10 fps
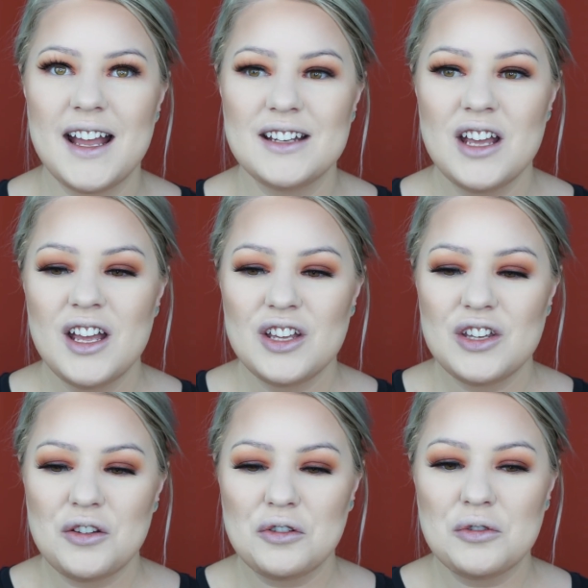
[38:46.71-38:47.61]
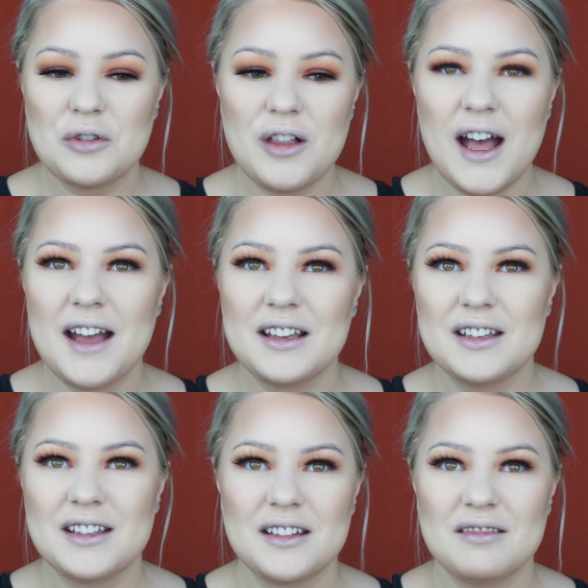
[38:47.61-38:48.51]
and you look
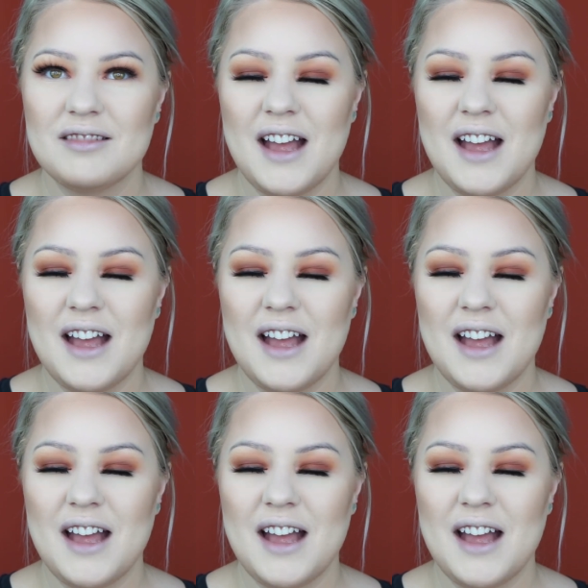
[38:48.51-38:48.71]
like,